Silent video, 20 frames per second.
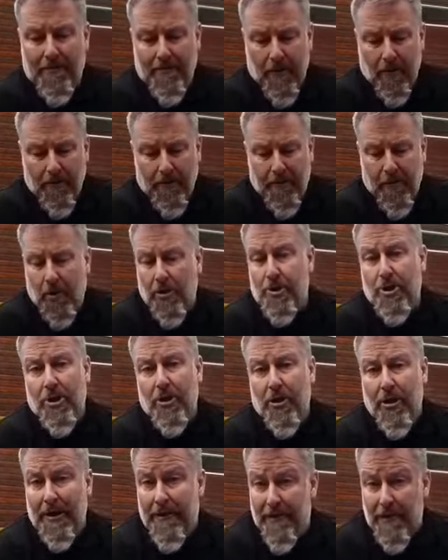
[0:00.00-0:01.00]

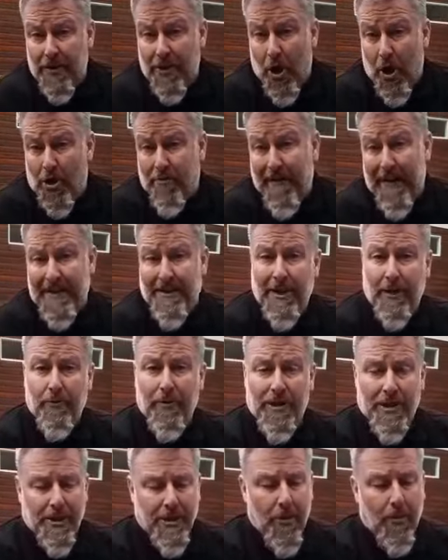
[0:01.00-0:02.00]
Unfortunately, there's not a great deal we
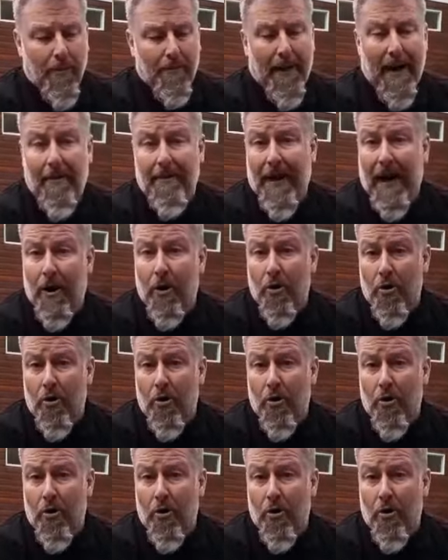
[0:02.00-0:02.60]
can do about that,